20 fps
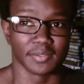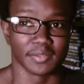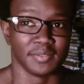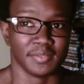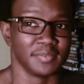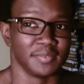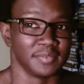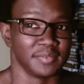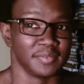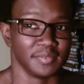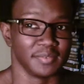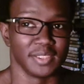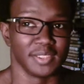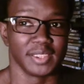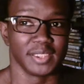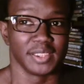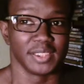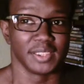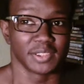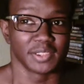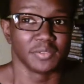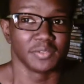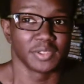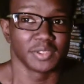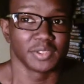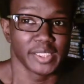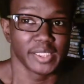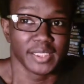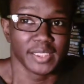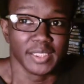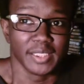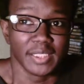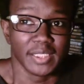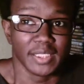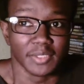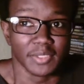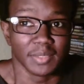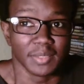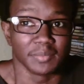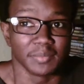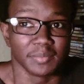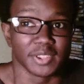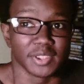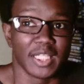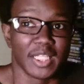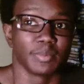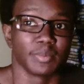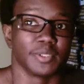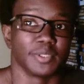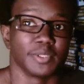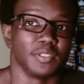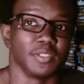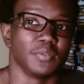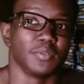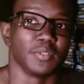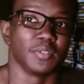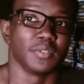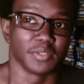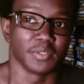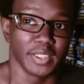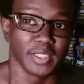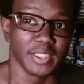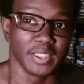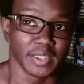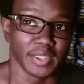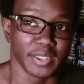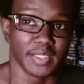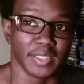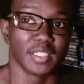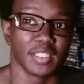And there's no scene at the end with him snapping and going crazy, killing everybody.